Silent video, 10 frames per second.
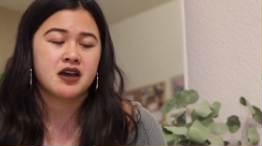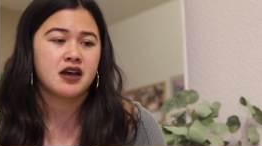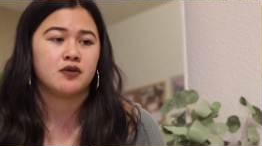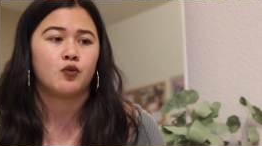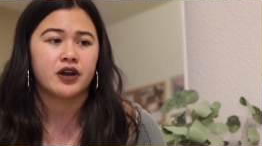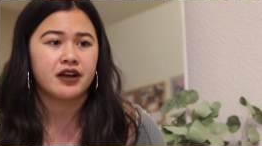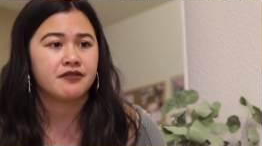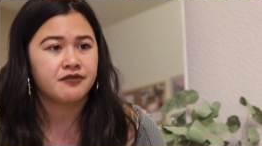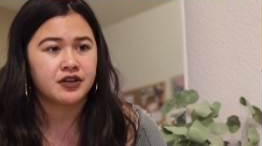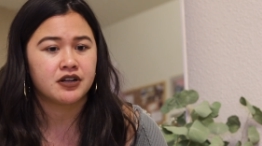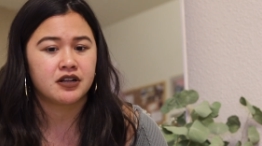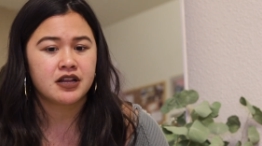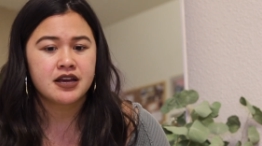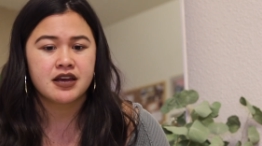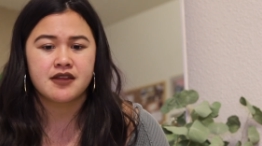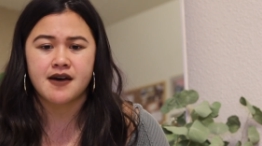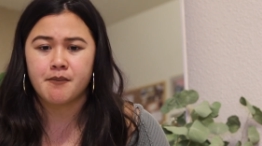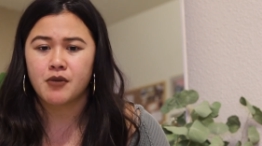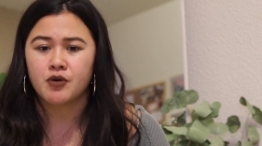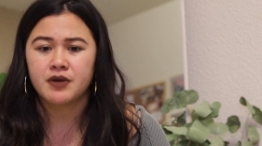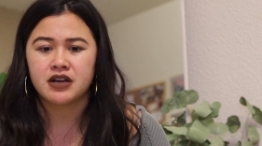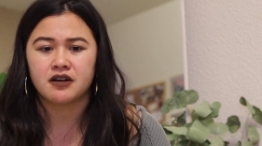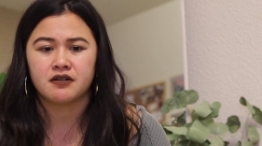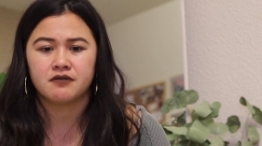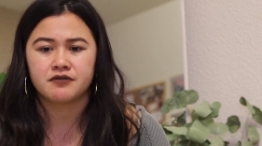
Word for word: and what i feel in that moment of